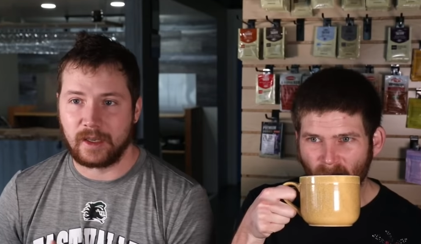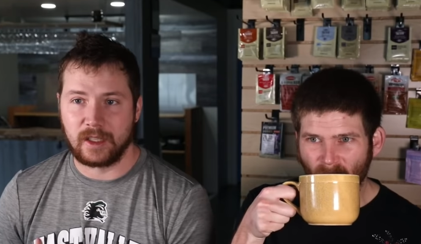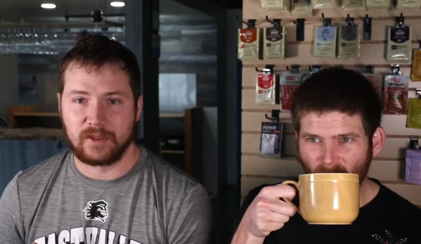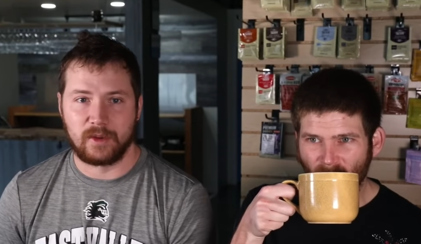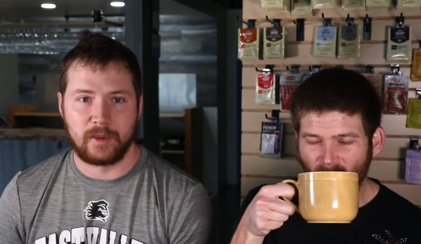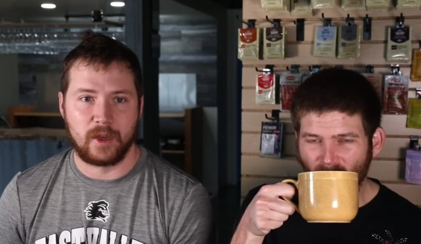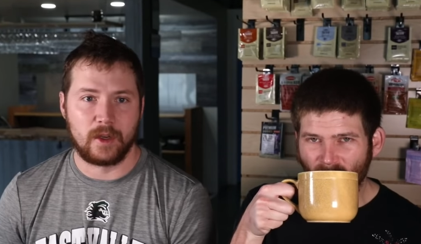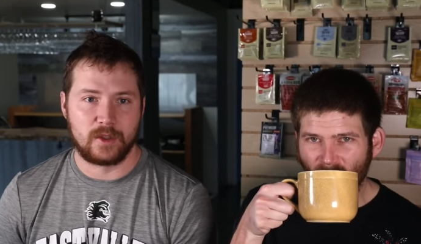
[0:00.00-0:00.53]

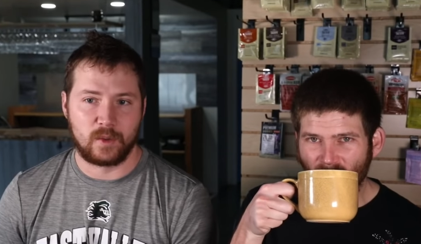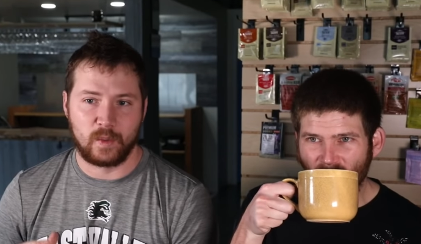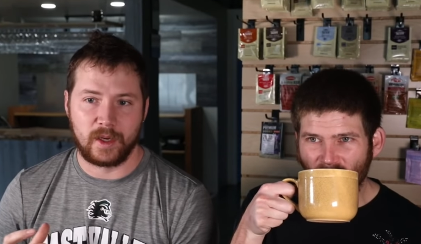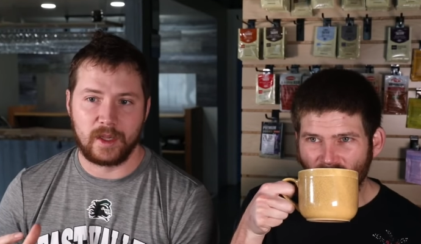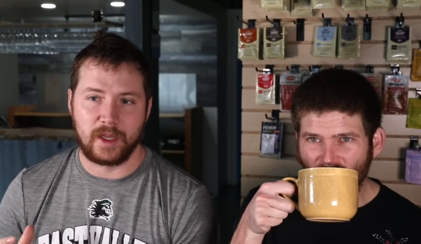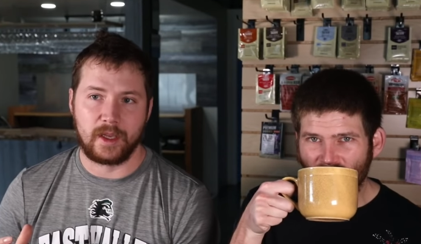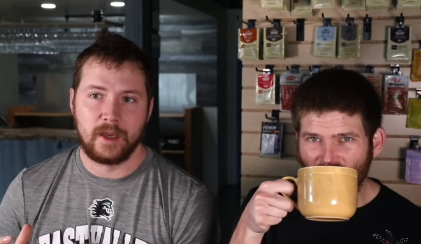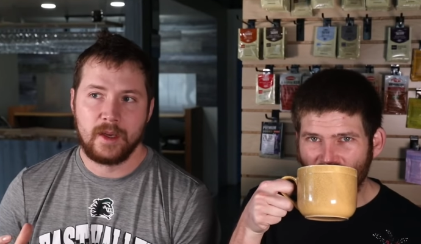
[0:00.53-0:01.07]
Speaker 1: from the oats
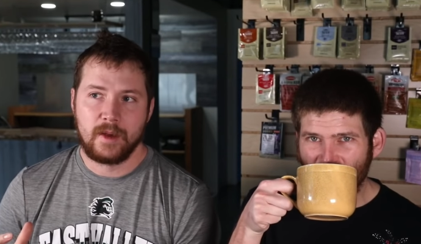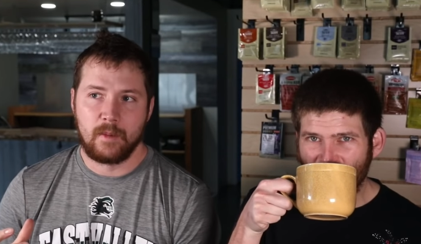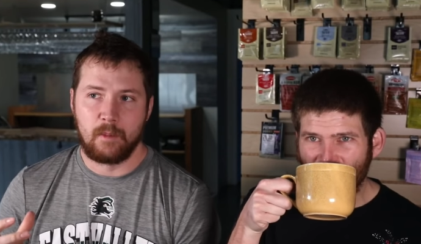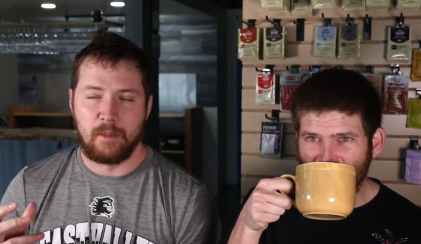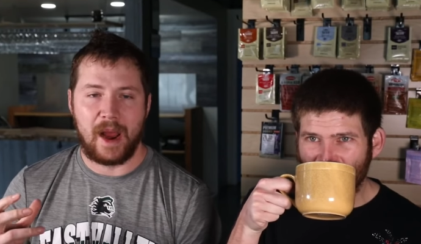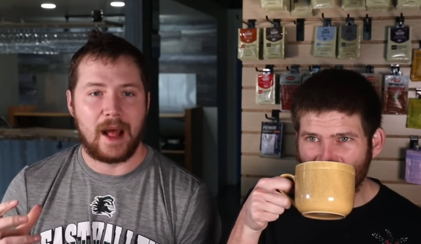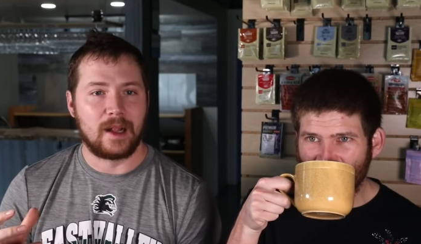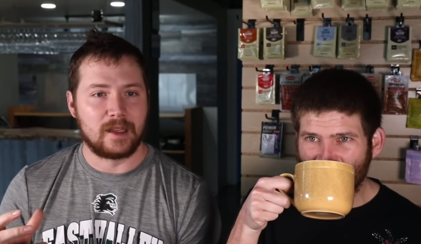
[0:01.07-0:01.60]
really
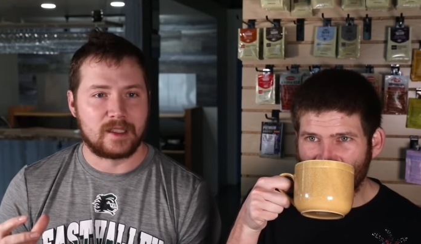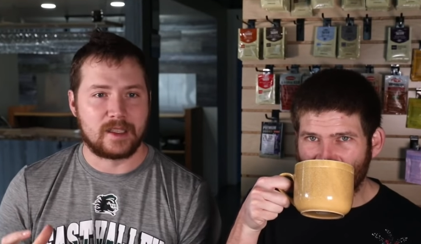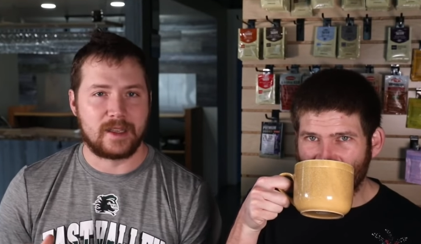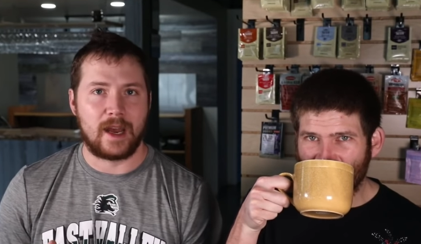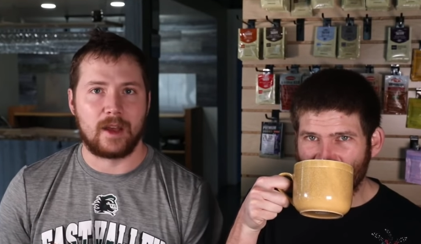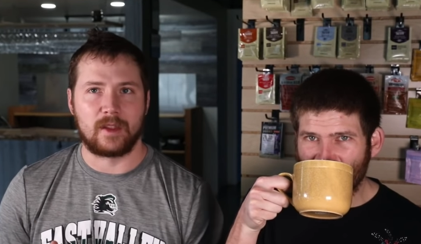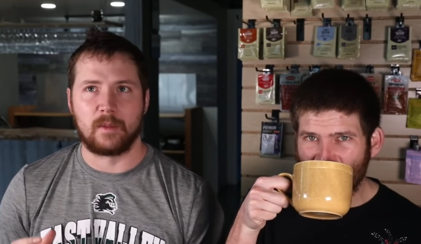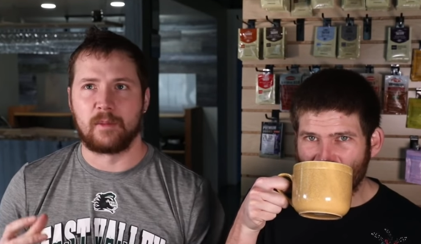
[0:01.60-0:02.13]
balances
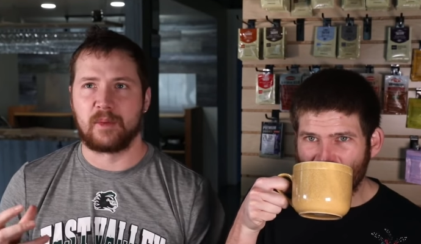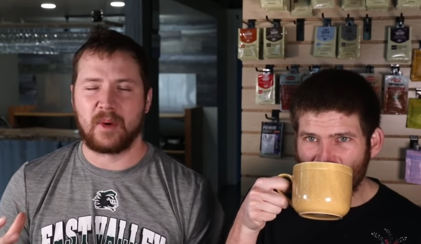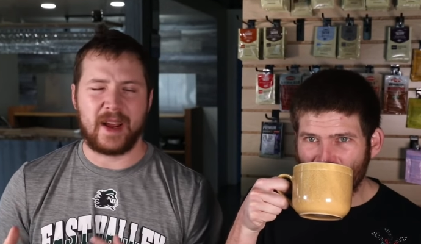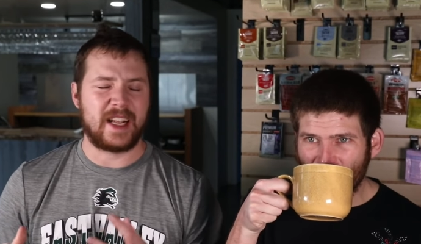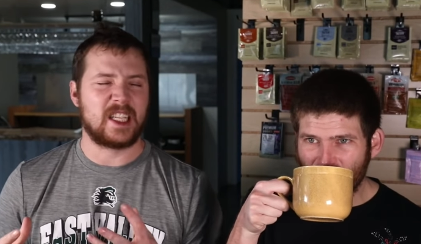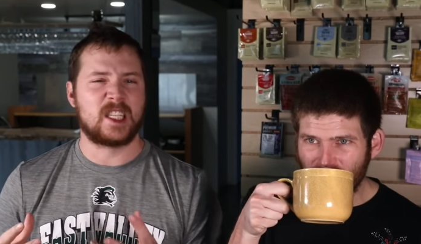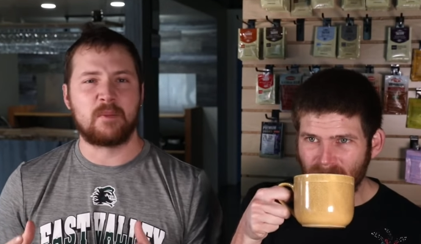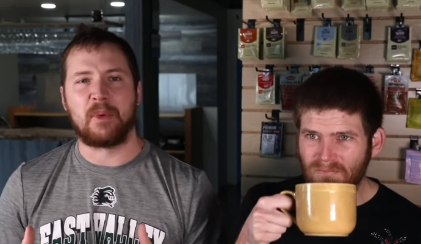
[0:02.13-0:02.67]
out the
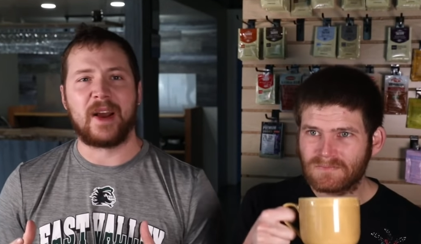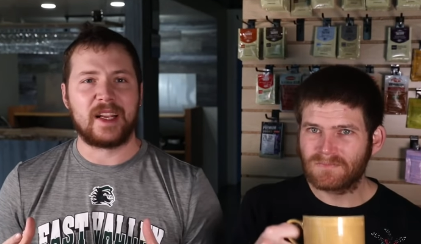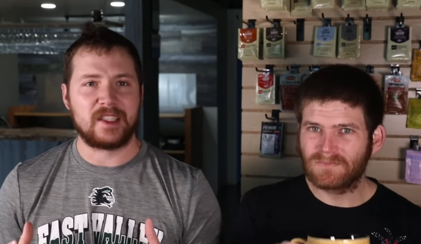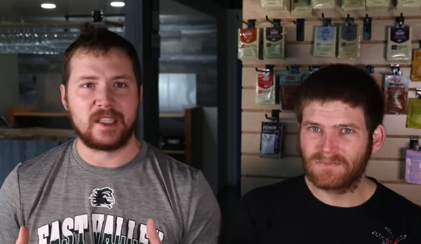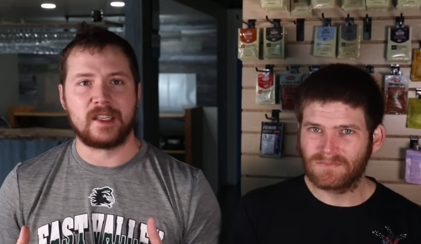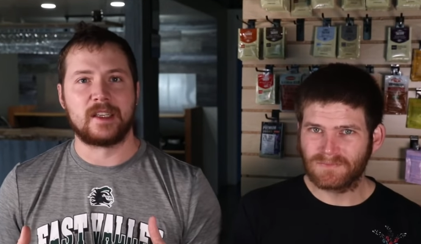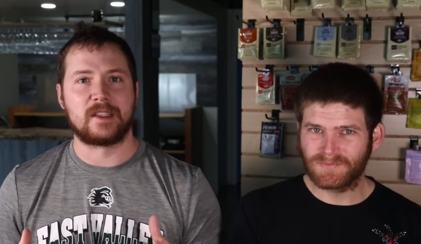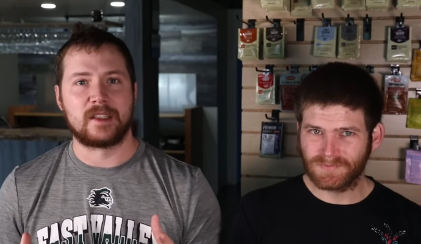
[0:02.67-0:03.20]
bright
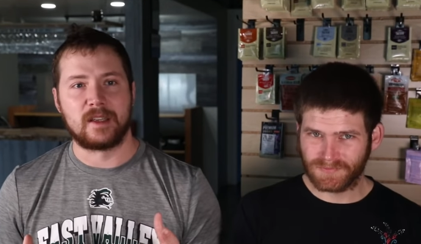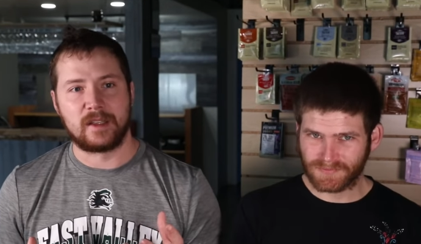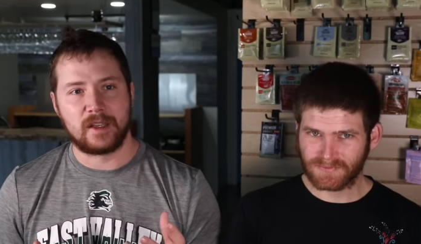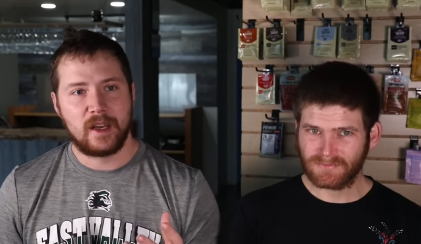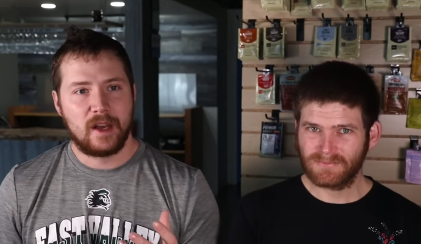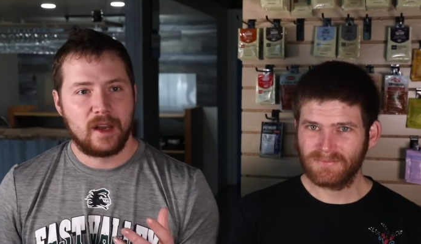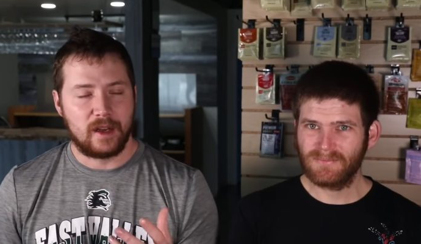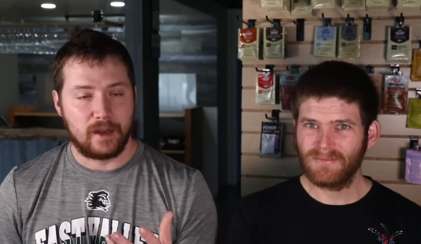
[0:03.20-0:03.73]
spicinesses
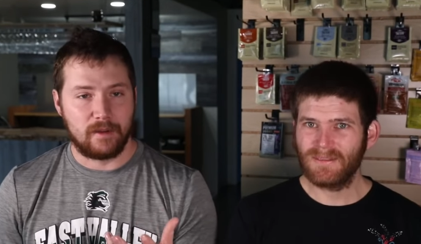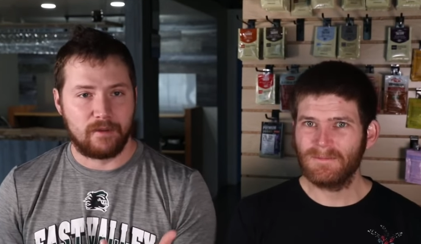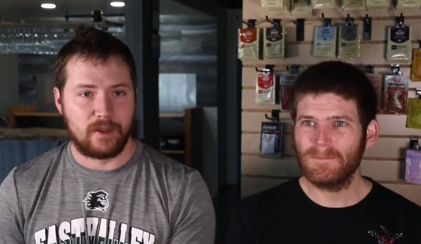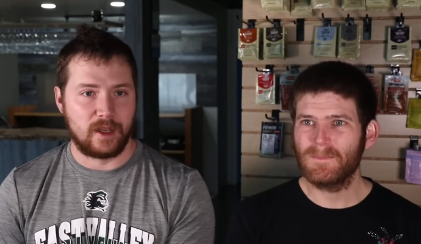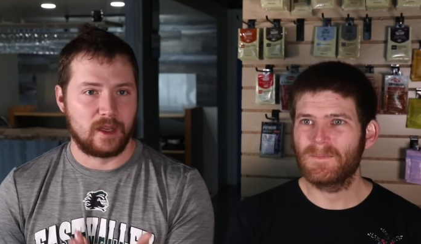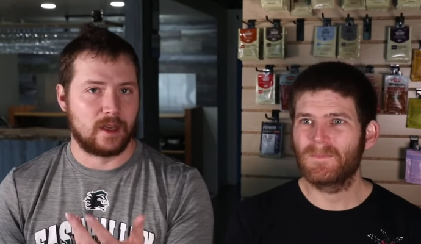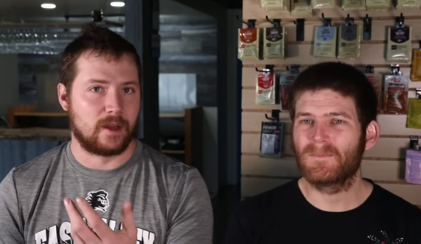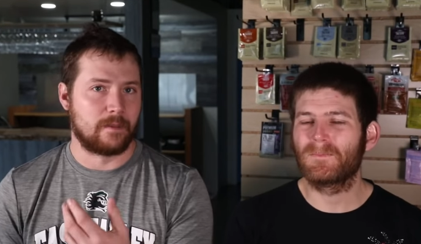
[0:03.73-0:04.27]
of
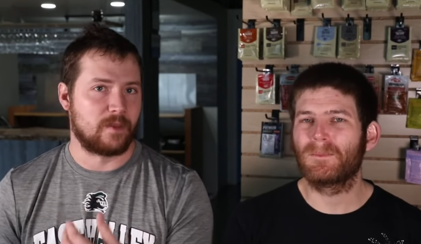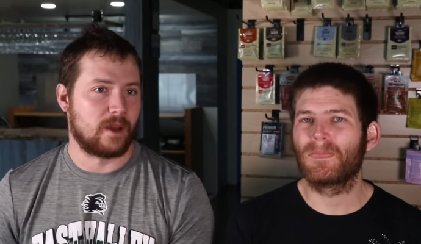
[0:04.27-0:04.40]
the, um,